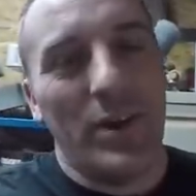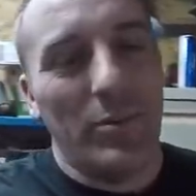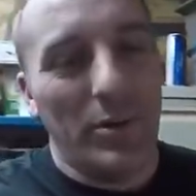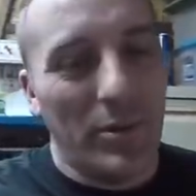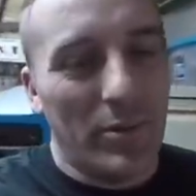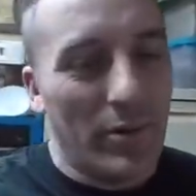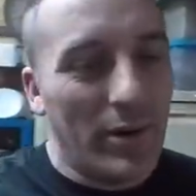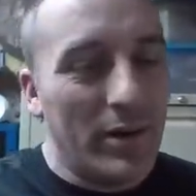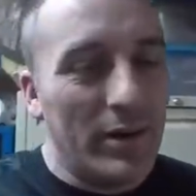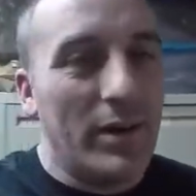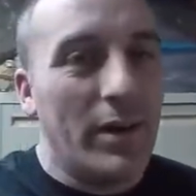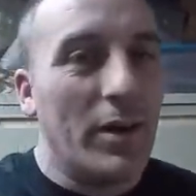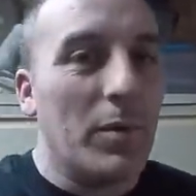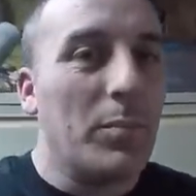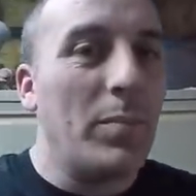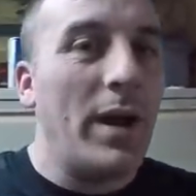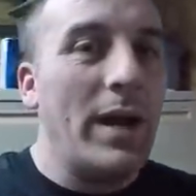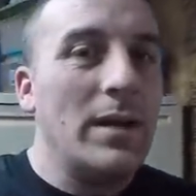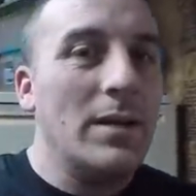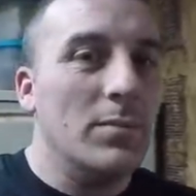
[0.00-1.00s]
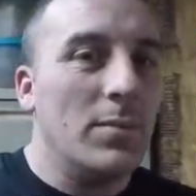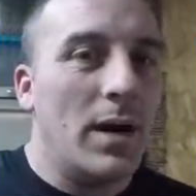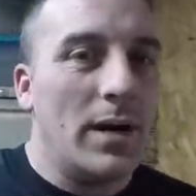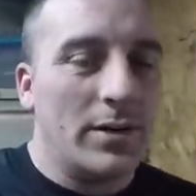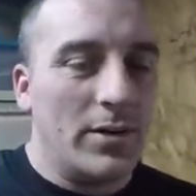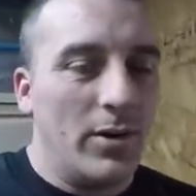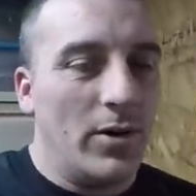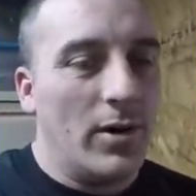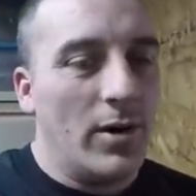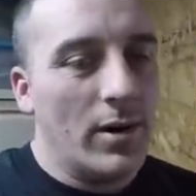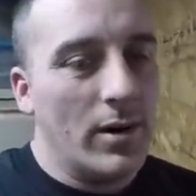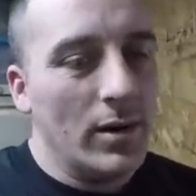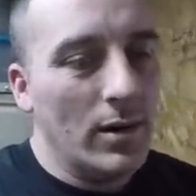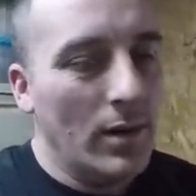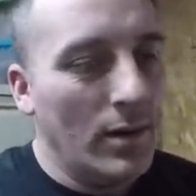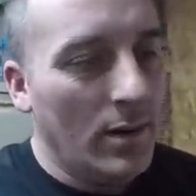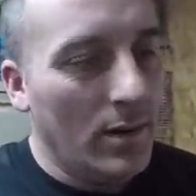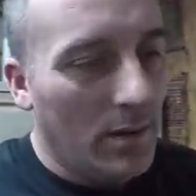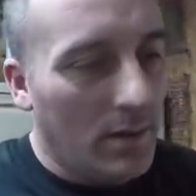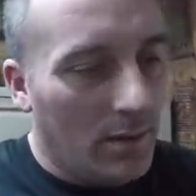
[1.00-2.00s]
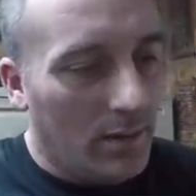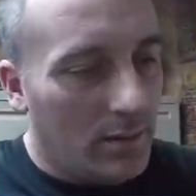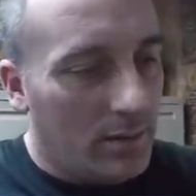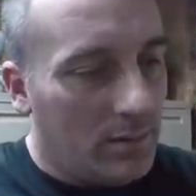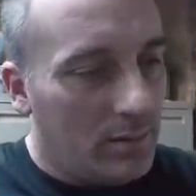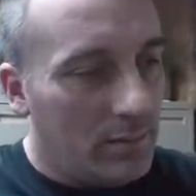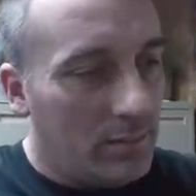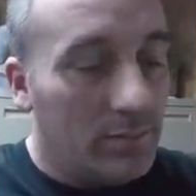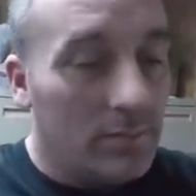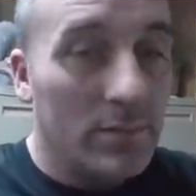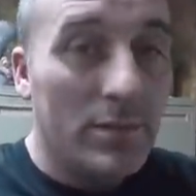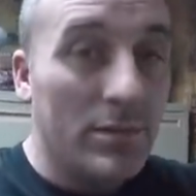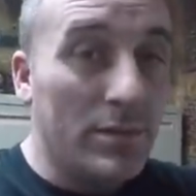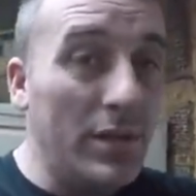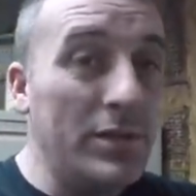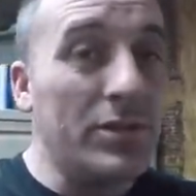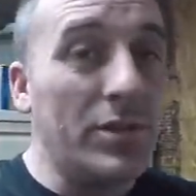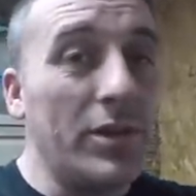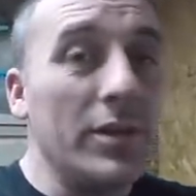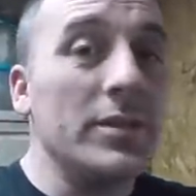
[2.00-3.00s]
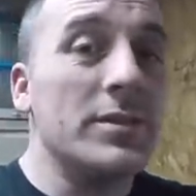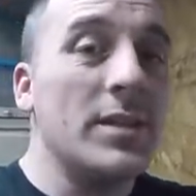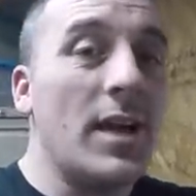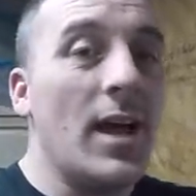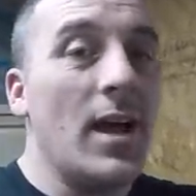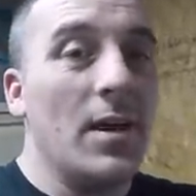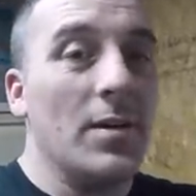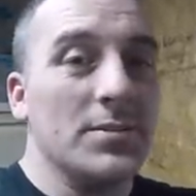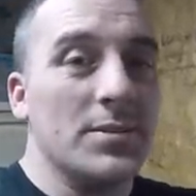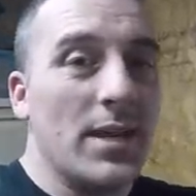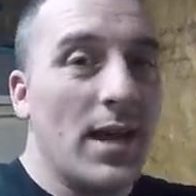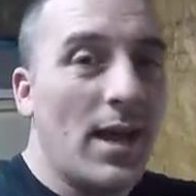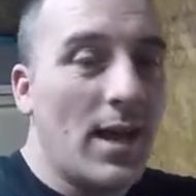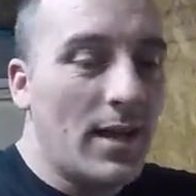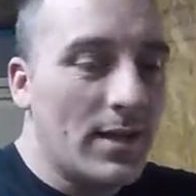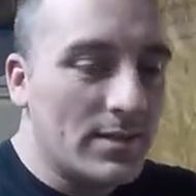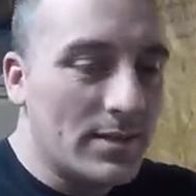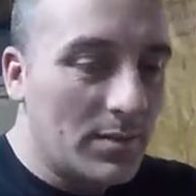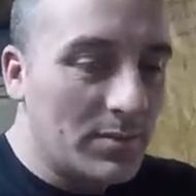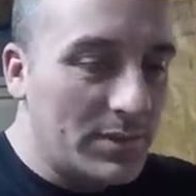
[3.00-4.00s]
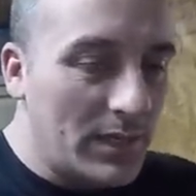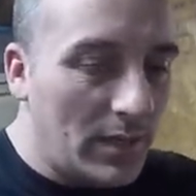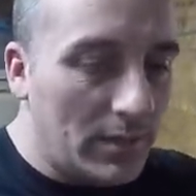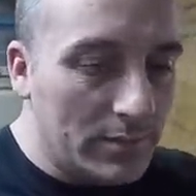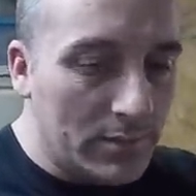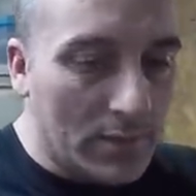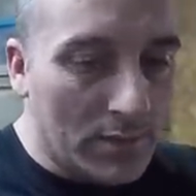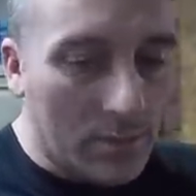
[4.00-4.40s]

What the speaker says: we were in here painting my car. These are good times, guys, I'm telling you.